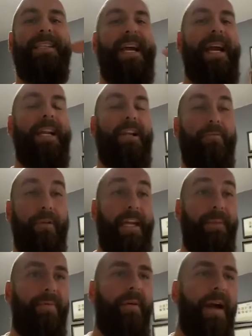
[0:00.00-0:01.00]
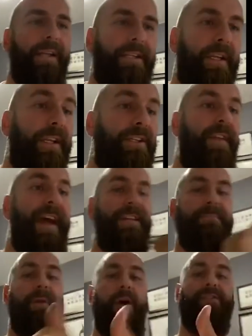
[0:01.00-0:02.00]
sale agreed price. So that's
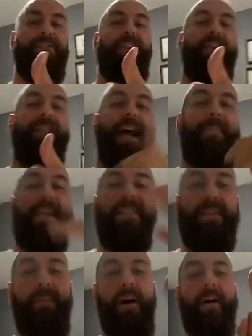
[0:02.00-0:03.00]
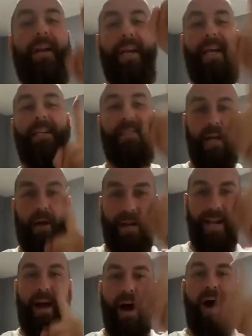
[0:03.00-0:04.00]
positive. That means the market is
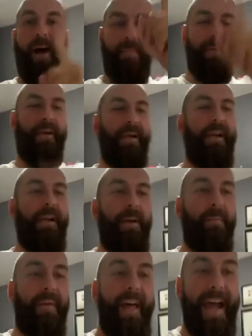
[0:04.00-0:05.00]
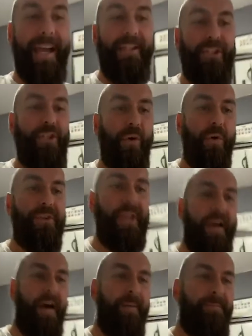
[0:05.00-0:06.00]
going up. But that is short
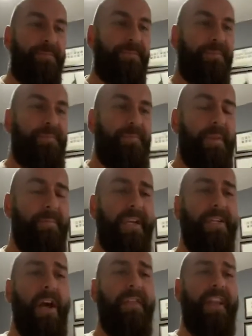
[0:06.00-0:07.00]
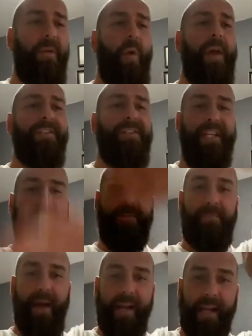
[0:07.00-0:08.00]
term because I think once this
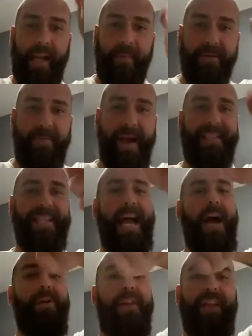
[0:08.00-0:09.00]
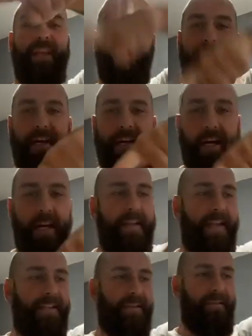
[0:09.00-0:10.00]
spike comes back down, I think we're going to go like
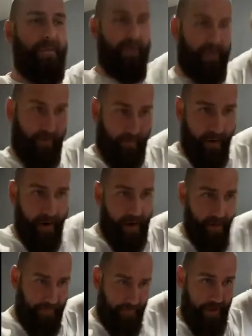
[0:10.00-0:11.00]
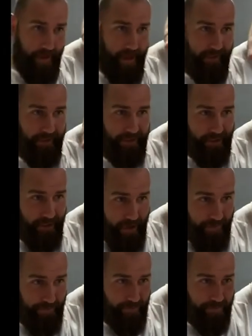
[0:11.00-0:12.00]
this. If you want a graph, I think it's going to
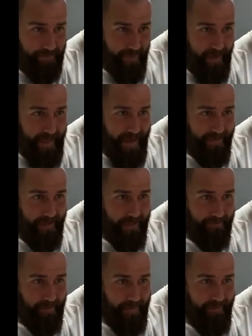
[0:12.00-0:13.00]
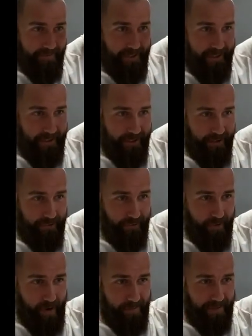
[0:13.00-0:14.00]
go zip like that in the next three months and it's going to
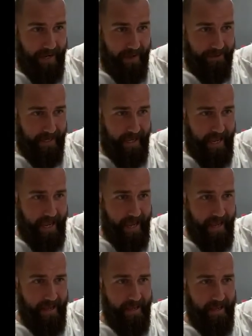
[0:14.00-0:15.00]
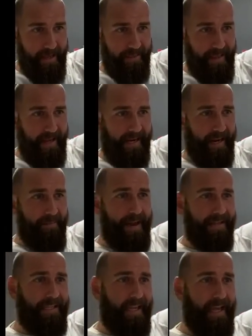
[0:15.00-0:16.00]
drop down to here, then come
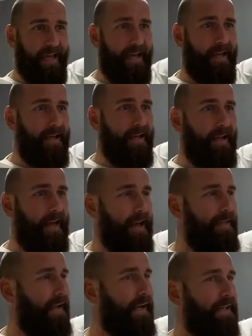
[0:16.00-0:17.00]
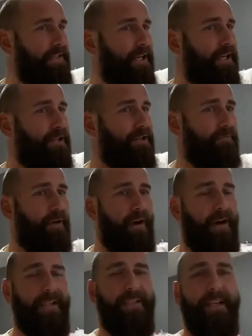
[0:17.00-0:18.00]
back to here, and then continue to
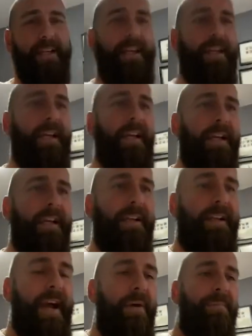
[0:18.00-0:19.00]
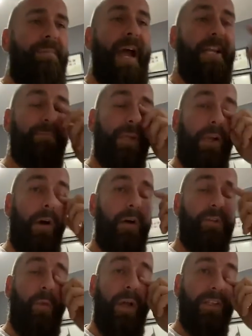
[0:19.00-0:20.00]
rise. Now, that's
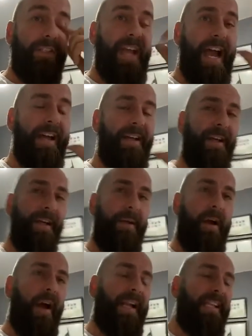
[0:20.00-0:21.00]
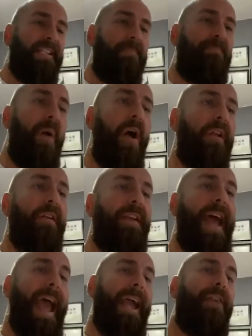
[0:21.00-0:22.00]
because once that, I guess the
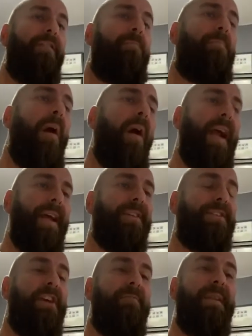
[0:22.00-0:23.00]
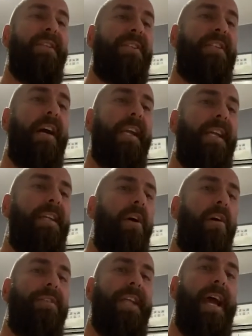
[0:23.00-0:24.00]
bottleneck of buyers that have been stuck in
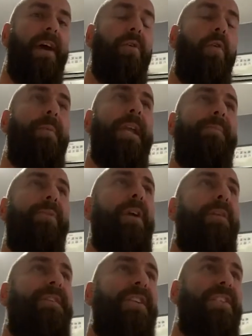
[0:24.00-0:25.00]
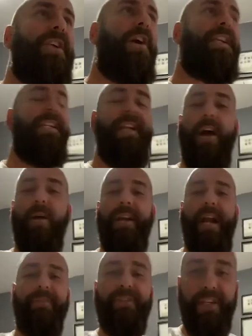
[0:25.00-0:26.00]
lockdown or people that have decided, no,
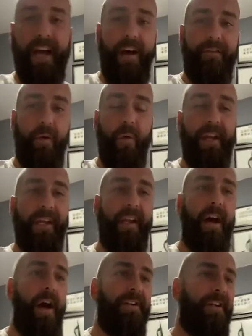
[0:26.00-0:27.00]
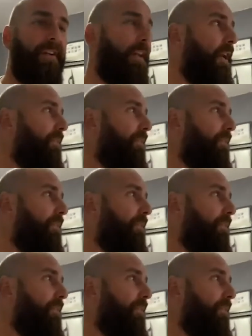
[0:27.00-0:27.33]
enough's enough, I want a garden,